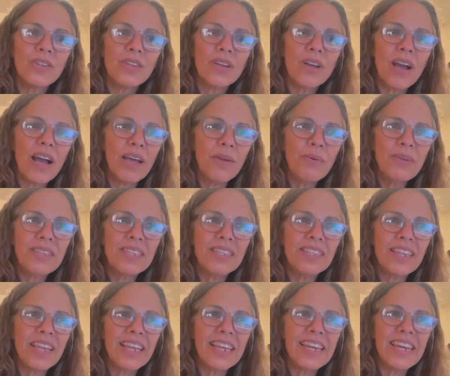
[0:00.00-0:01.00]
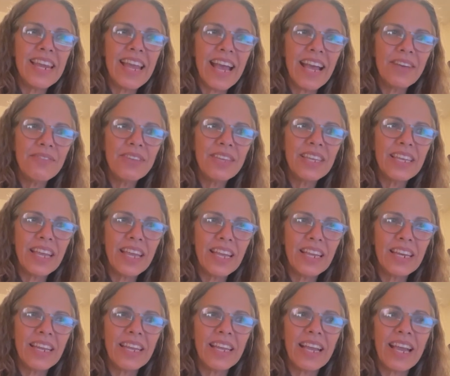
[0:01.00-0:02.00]
I would say,
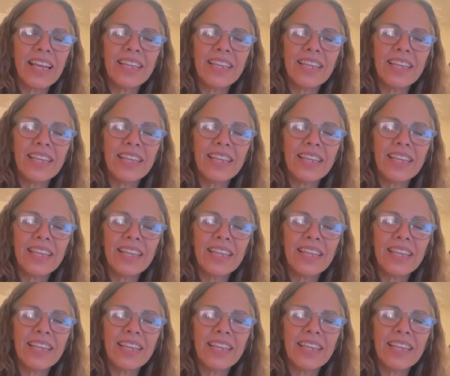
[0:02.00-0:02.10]
navigating